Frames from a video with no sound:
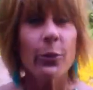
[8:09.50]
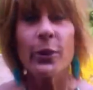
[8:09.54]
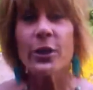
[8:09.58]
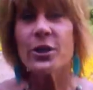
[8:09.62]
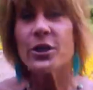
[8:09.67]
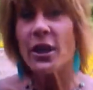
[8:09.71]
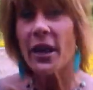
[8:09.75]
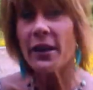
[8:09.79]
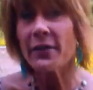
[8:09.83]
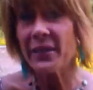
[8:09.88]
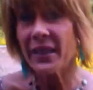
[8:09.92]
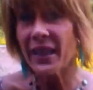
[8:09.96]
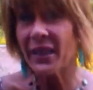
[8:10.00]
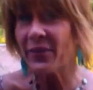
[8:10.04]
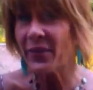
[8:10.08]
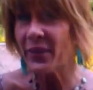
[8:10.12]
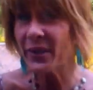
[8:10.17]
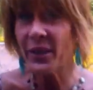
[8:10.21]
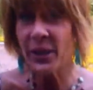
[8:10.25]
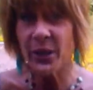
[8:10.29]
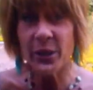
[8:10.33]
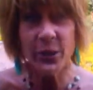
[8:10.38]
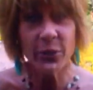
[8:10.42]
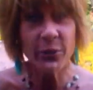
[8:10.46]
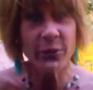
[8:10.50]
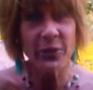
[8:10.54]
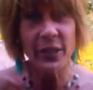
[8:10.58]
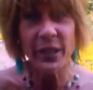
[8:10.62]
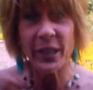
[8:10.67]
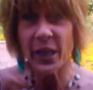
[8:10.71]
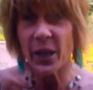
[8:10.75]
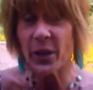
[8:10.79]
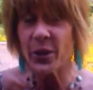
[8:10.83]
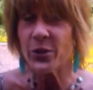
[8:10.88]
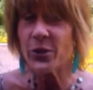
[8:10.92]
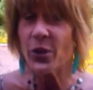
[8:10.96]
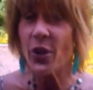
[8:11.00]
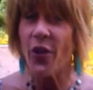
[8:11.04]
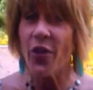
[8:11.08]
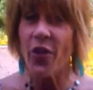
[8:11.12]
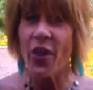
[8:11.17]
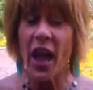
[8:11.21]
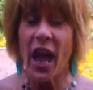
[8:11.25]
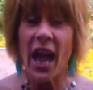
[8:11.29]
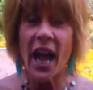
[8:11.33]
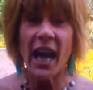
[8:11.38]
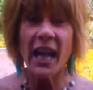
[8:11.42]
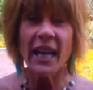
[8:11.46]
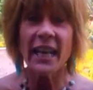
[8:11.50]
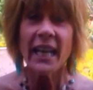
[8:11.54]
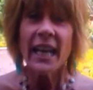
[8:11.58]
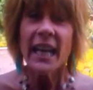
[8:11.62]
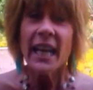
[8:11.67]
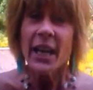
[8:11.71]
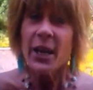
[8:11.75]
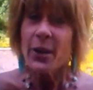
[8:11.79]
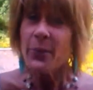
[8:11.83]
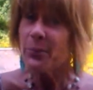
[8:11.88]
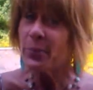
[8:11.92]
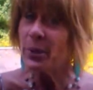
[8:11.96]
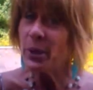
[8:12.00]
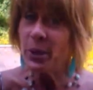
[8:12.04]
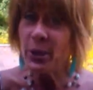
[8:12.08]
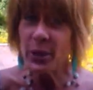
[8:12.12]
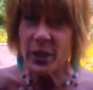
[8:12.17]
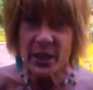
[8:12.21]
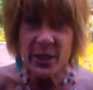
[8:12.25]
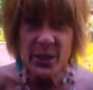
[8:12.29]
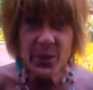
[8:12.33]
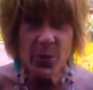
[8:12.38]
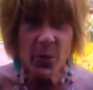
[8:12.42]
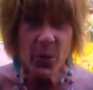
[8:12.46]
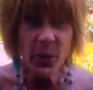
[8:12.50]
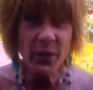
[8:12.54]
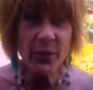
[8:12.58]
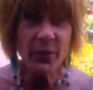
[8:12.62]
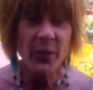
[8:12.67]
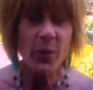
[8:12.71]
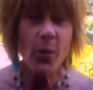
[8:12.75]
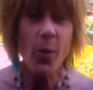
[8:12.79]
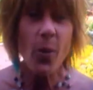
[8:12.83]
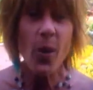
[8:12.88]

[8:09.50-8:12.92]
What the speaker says: which I've given you videos on that. Beauty is one of the